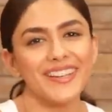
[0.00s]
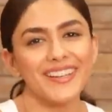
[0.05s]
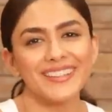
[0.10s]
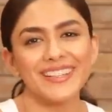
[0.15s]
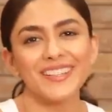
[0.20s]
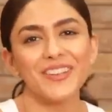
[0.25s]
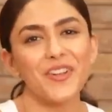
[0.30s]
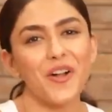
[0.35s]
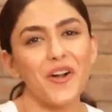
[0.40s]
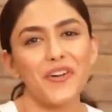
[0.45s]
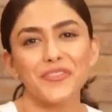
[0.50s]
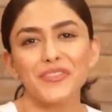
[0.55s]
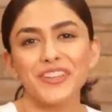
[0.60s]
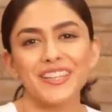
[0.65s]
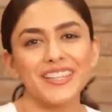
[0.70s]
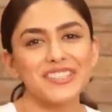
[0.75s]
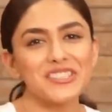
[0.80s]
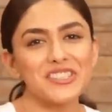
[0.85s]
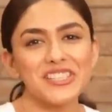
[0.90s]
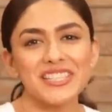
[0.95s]
I think coffee
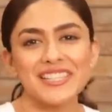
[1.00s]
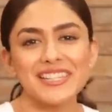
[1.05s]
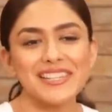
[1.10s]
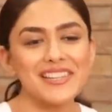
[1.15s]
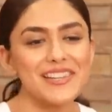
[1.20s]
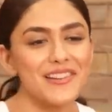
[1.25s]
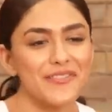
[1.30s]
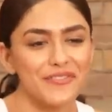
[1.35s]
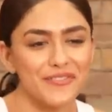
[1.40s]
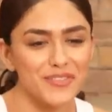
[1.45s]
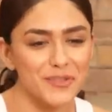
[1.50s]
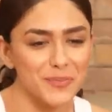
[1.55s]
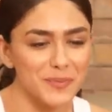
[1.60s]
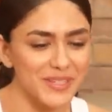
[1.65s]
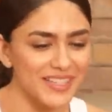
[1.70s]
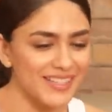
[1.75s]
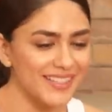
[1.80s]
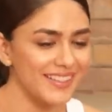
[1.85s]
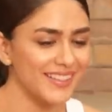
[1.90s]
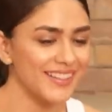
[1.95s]
can just lift
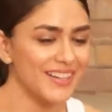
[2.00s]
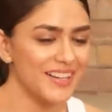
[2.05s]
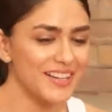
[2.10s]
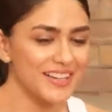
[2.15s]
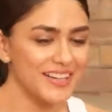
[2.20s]
me,